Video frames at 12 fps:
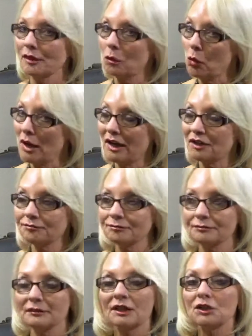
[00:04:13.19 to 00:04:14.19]
Well,
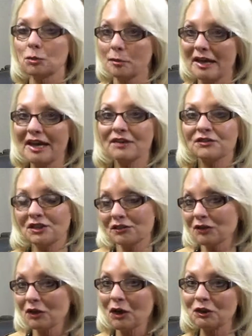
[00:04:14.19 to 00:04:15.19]
you may have
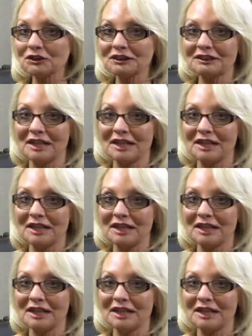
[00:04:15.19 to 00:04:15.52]
difficulty